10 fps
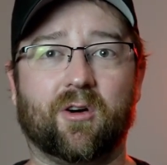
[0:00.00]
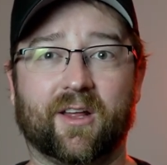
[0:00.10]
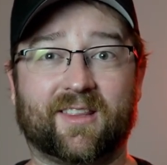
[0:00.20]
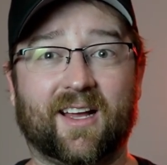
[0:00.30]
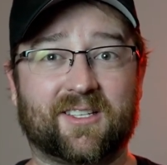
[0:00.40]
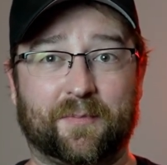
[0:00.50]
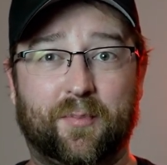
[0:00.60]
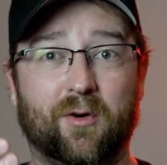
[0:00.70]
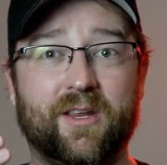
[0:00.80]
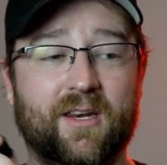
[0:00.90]
Like, that's a
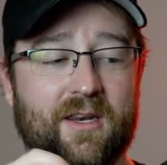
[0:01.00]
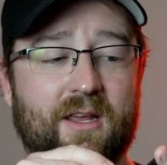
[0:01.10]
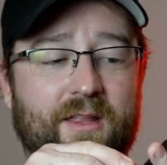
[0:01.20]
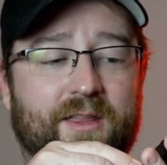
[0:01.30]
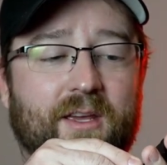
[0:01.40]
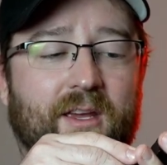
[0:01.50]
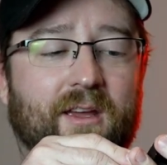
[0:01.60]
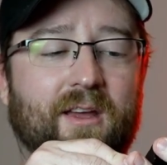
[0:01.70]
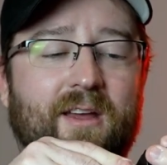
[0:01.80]
pretty neat thing.